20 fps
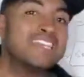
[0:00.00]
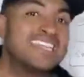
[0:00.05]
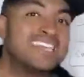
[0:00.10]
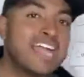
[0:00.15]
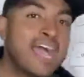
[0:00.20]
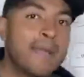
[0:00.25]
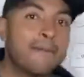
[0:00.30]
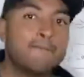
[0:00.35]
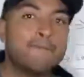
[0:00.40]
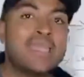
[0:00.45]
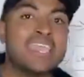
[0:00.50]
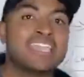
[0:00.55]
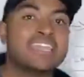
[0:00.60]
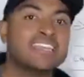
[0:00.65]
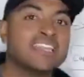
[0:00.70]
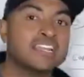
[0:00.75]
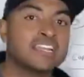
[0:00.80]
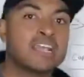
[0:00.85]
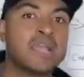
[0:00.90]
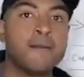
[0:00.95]
not making
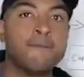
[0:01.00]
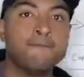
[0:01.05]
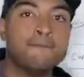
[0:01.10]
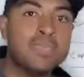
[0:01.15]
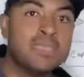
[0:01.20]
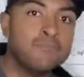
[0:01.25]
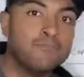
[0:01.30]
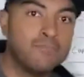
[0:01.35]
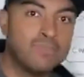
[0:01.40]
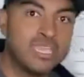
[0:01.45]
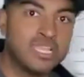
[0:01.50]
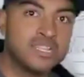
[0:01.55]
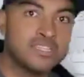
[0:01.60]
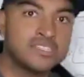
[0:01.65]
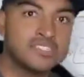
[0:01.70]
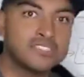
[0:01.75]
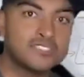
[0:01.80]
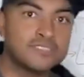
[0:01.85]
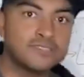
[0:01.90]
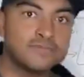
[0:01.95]
a commitment
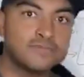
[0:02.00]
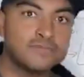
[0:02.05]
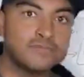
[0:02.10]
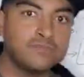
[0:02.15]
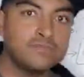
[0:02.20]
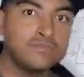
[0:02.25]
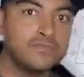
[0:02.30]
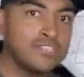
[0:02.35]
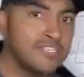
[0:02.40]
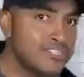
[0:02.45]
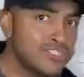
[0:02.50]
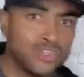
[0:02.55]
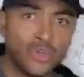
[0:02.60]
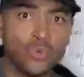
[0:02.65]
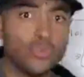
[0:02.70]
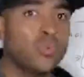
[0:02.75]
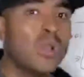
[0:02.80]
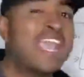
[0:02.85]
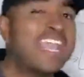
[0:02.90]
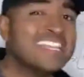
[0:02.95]
to
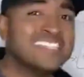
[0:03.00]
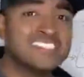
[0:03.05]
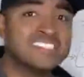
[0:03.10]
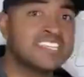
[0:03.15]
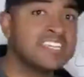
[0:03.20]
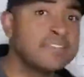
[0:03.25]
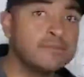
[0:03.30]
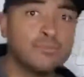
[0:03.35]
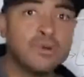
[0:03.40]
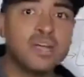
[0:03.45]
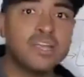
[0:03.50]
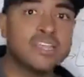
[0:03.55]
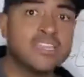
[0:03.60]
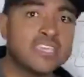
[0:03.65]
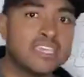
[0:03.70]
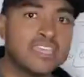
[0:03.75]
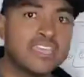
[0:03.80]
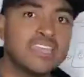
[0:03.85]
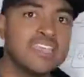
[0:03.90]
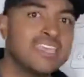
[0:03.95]
wasting
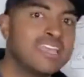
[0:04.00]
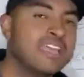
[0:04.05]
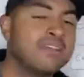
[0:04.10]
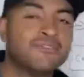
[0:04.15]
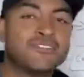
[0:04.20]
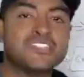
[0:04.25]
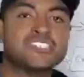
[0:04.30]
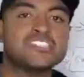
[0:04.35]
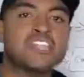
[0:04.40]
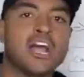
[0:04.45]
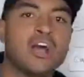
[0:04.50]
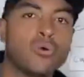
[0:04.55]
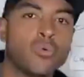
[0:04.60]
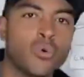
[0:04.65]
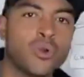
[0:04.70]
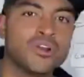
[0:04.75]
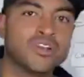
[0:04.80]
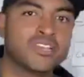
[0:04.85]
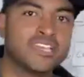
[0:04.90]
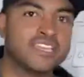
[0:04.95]
money if it's not
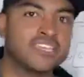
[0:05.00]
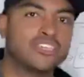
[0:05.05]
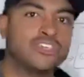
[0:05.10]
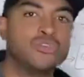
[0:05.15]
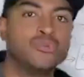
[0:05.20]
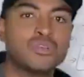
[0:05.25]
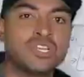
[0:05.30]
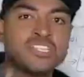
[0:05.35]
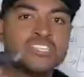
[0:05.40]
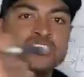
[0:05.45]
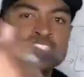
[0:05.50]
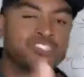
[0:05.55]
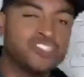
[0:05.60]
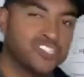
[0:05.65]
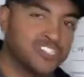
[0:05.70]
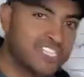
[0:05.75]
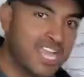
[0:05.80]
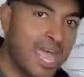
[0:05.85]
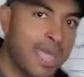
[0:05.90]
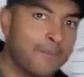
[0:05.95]
working. You can
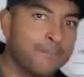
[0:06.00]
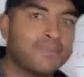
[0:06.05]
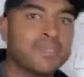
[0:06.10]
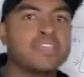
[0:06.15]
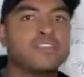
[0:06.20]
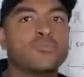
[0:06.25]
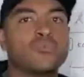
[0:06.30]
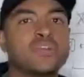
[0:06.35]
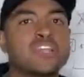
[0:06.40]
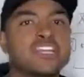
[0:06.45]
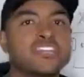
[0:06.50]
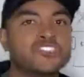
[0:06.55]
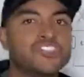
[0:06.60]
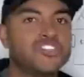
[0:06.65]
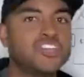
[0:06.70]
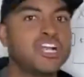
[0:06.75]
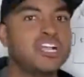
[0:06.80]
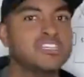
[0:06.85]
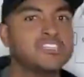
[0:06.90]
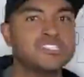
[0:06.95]
stop and
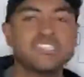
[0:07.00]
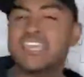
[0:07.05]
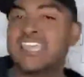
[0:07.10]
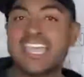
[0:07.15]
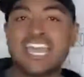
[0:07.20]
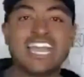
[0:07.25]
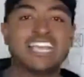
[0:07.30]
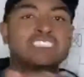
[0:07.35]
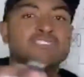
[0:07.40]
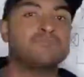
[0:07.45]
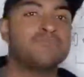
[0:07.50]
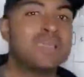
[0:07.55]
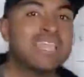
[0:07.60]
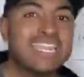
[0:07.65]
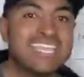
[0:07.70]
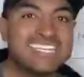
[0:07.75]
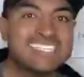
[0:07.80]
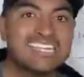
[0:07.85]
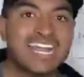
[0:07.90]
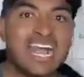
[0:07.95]
readjust as
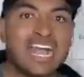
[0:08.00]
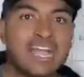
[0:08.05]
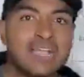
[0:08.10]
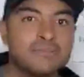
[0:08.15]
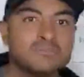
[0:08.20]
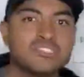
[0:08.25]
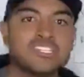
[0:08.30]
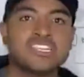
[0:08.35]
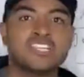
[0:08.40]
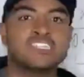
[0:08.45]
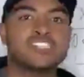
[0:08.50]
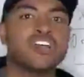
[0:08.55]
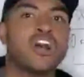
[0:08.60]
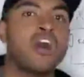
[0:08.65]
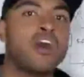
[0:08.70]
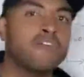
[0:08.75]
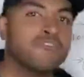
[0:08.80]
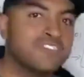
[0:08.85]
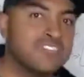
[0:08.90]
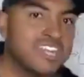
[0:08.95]
many times and as
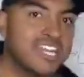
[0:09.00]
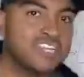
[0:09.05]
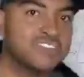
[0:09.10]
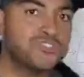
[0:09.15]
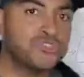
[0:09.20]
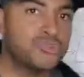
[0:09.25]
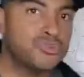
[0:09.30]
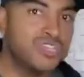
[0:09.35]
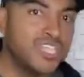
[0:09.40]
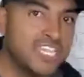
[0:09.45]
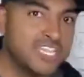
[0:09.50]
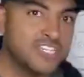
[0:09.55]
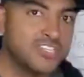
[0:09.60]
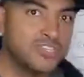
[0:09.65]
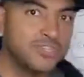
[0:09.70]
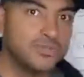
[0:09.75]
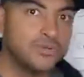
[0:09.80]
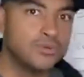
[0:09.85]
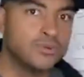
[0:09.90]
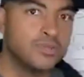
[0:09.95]
often as you need
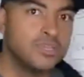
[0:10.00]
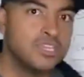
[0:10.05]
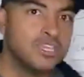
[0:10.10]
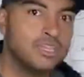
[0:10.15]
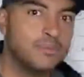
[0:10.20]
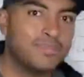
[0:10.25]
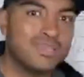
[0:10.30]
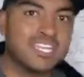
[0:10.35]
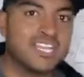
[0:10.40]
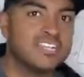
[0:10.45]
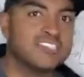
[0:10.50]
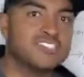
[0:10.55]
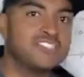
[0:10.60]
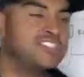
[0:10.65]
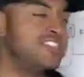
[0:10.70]
to, because